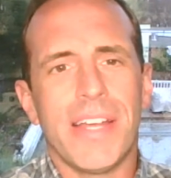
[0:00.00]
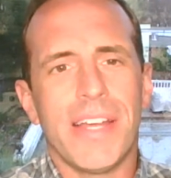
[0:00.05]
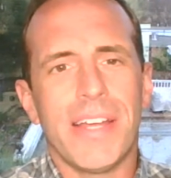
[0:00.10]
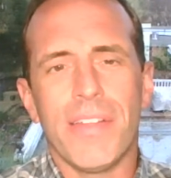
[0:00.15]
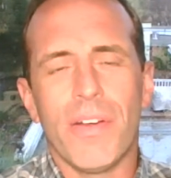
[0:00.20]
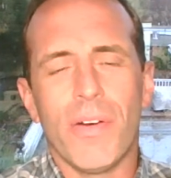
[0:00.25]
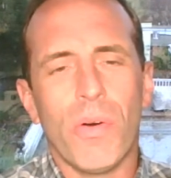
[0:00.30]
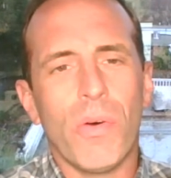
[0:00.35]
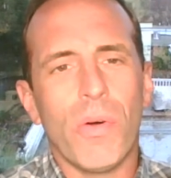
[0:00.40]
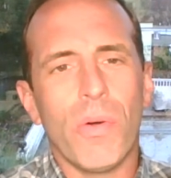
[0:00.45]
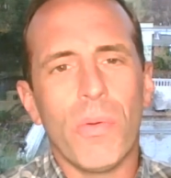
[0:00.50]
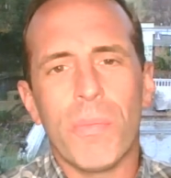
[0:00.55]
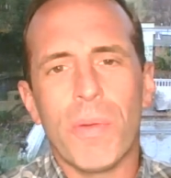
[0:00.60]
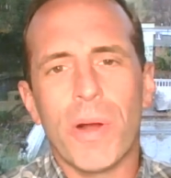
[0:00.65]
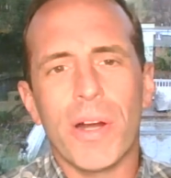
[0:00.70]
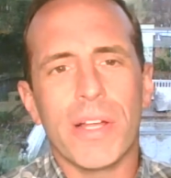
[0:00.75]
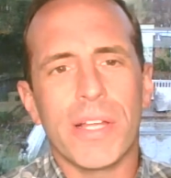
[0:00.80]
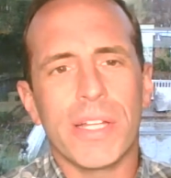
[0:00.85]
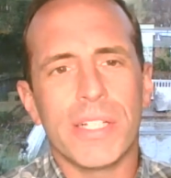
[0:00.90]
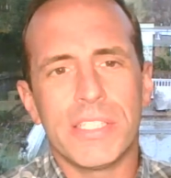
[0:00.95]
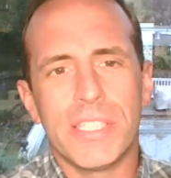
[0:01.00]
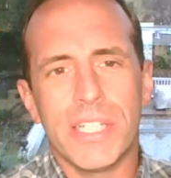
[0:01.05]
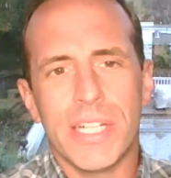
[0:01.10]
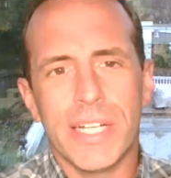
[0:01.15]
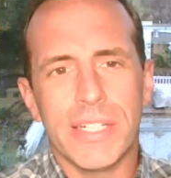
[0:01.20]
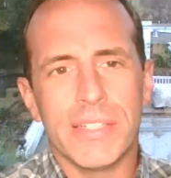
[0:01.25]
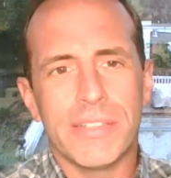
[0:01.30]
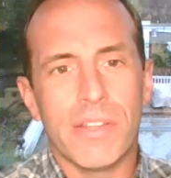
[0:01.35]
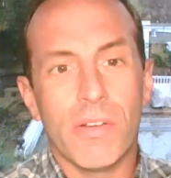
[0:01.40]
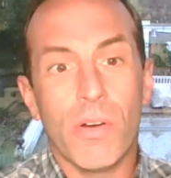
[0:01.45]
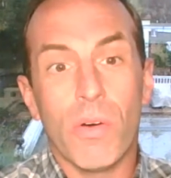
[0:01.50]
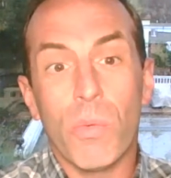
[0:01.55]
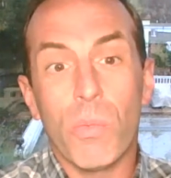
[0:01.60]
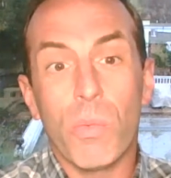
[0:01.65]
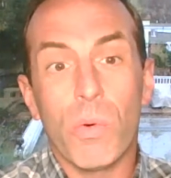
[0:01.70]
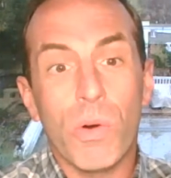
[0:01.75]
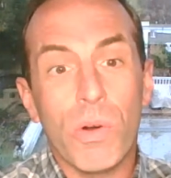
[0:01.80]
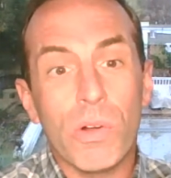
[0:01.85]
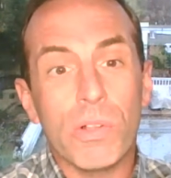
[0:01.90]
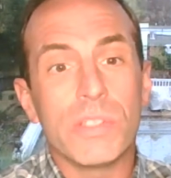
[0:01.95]
And the whole market changed. The whole
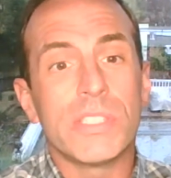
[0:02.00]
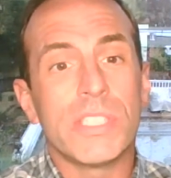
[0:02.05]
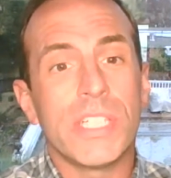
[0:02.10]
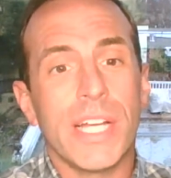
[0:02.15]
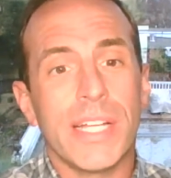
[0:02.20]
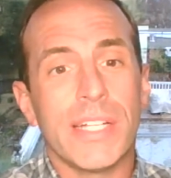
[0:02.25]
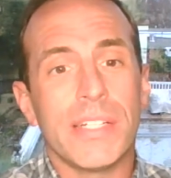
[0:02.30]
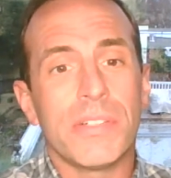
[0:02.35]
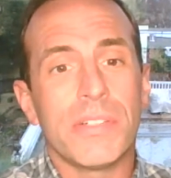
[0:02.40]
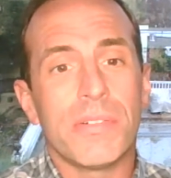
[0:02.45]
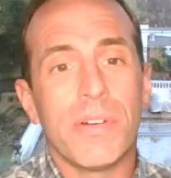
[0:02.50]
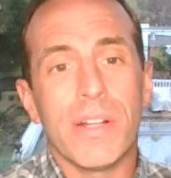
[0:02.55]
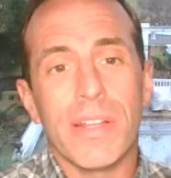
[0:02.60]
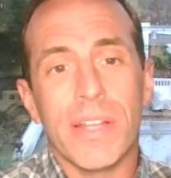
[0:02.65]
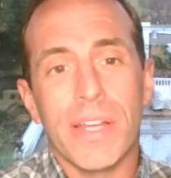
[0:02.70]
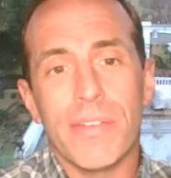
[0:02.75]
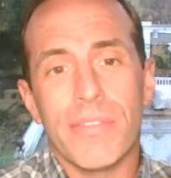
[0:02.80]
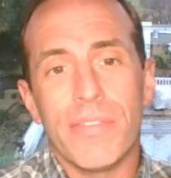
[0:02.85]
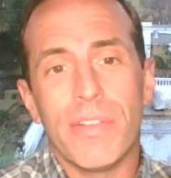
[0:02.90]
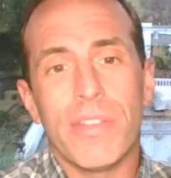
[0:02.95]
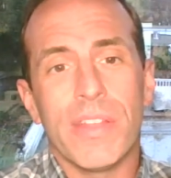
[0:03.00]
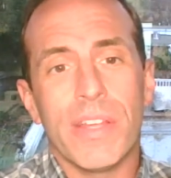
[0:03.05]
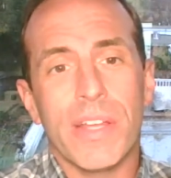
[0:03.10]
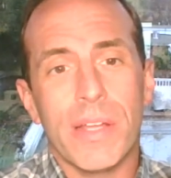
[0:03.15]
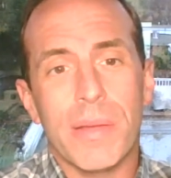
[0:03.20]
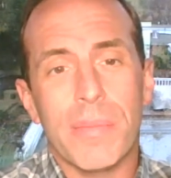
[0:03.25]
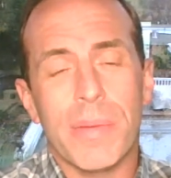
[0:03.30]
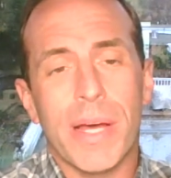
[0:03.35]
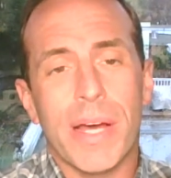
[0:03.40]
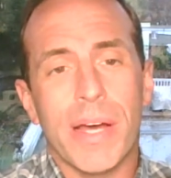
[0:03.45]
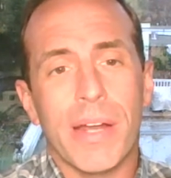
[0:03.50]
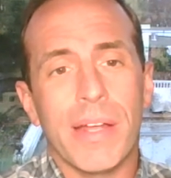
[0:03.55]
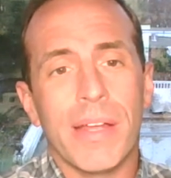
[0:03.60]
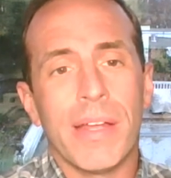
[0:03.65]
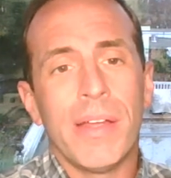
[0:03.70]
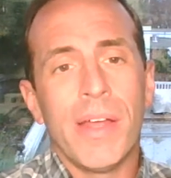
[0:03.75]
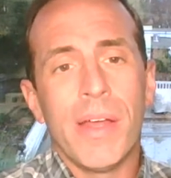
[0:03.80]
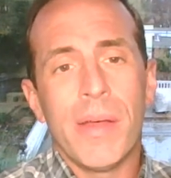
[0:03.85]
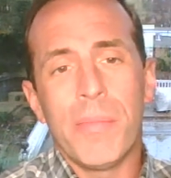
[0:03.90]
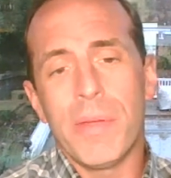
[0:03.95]
world changed, really, if you think about it,
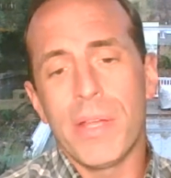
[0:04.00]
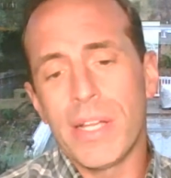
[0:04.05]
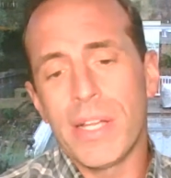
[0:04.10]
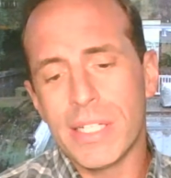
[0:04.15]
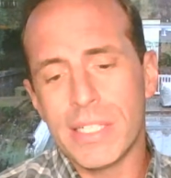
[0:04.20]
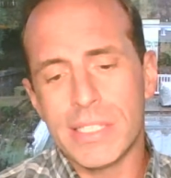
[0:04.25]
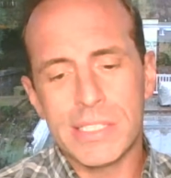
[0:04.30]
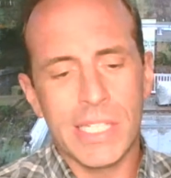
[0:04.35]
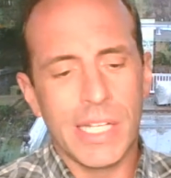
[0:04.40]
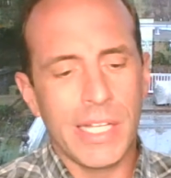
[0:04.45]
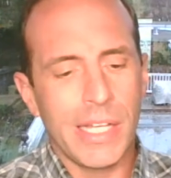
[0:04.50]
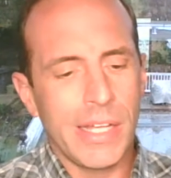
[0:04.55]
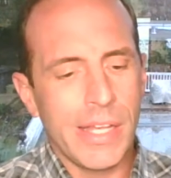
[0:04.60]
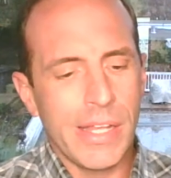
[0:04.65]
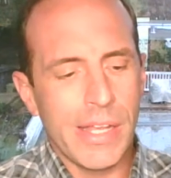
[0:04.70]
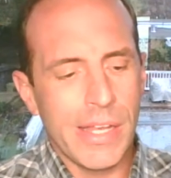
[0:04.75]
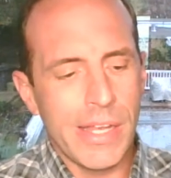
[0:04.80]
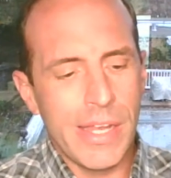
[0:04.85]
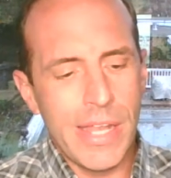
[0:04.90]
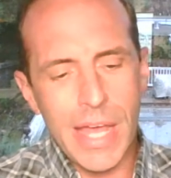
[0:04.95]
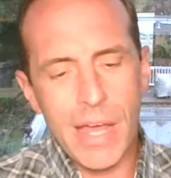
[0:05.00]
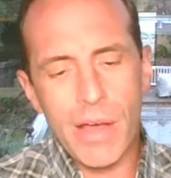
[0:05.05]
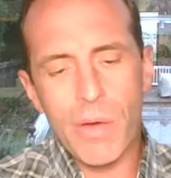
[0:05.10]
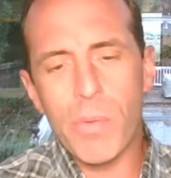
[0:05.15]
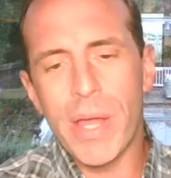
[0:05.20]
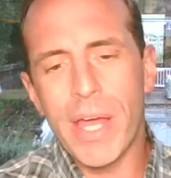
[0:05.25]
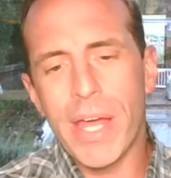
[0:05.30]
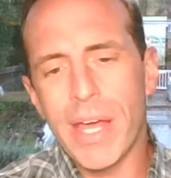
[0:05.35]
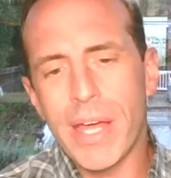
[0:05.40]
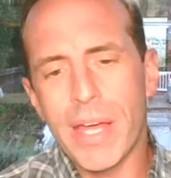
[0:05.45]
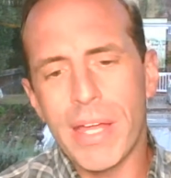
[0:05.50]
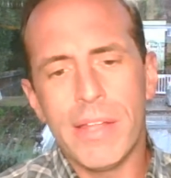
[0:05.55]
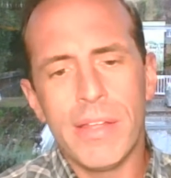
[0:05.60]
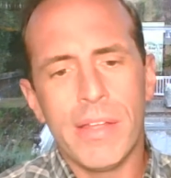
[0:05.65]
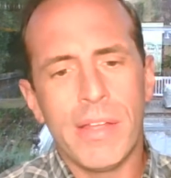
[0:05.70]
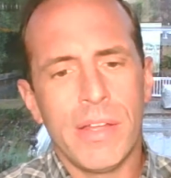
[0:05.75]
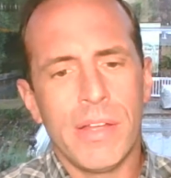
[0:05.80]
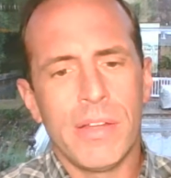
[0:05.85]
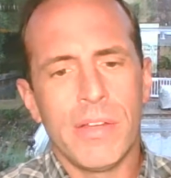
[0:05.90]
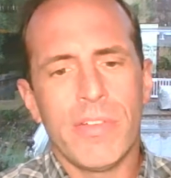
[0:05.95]
because now we had
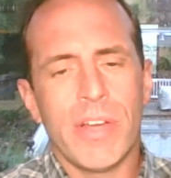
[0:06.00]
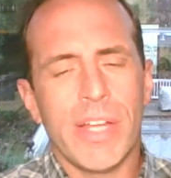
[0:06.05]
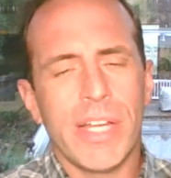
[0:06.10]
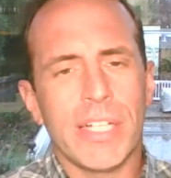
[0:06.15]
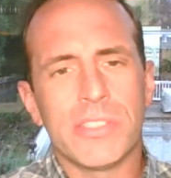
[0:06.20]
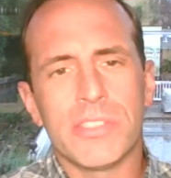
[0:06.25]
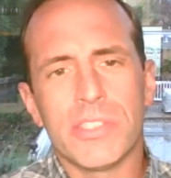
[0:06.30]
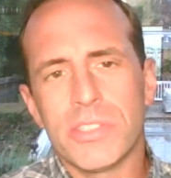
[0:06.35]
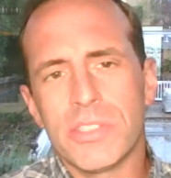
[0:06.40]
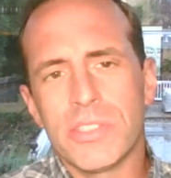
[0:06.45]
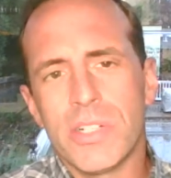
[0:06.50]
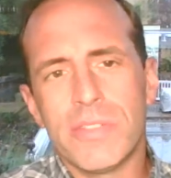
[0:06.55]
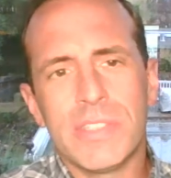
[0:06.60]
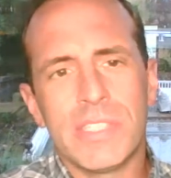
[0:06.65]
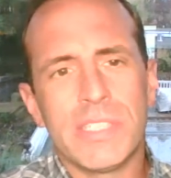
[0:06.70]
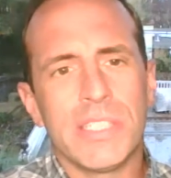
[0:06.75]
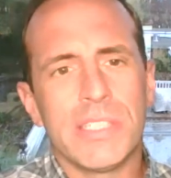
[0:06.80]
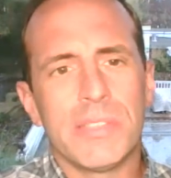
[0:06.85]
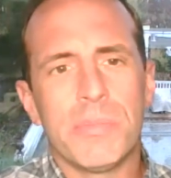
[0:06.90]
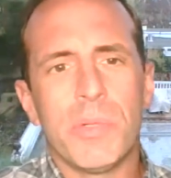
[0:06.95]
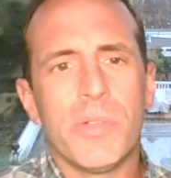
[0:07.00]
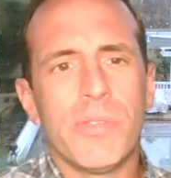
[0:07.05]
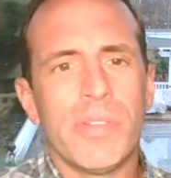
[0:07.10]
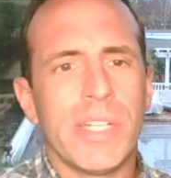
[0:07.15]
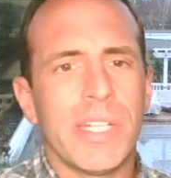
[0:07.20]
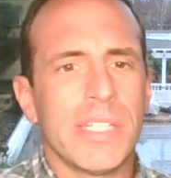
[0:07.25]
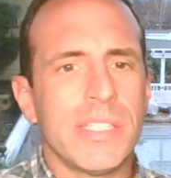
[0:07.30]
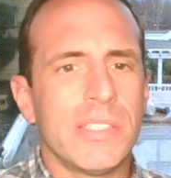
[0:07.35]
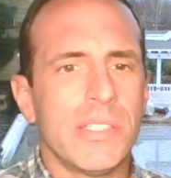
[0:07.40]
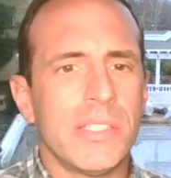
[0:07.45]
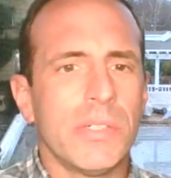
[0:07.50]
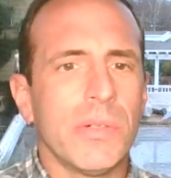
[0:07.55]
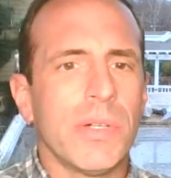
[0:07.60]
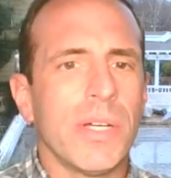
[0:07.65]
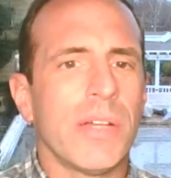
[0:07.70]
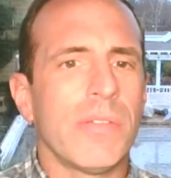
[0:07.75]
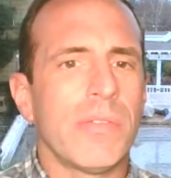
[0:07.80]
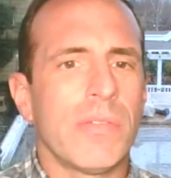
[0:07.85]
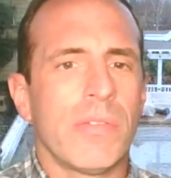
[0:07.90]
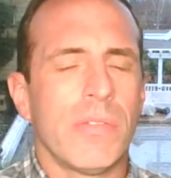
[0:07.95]
financial services moving
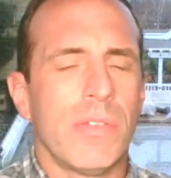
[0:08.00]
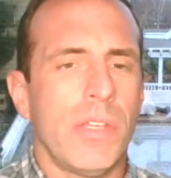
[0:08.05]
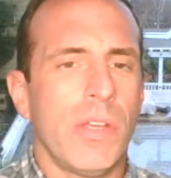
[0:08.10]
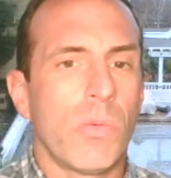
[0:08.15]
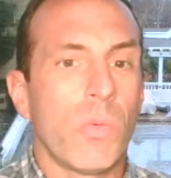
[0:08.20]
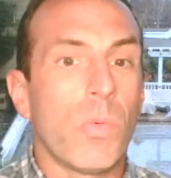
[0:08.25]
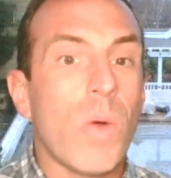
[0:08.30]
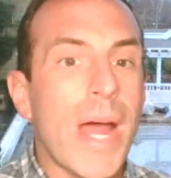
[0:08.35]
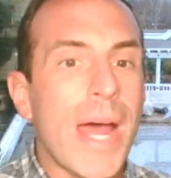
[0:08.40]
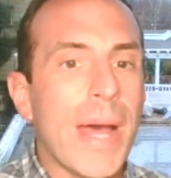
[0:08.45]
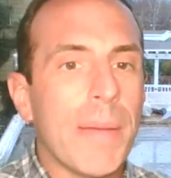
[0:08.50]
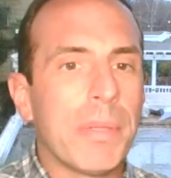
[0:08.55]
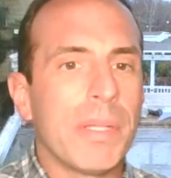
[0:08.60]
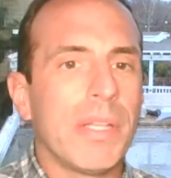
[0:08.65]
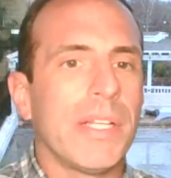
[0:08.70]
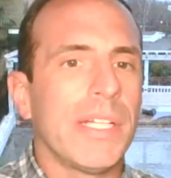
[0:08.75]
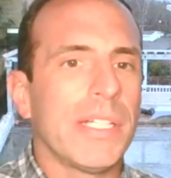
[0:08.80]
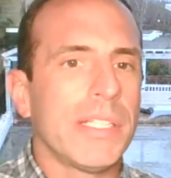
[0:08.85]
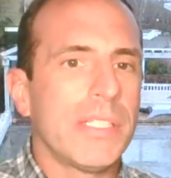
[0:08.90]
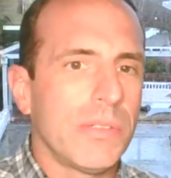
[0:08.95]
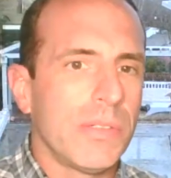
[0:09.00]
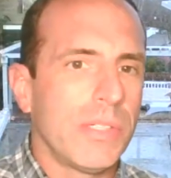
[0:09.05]
rapidly into a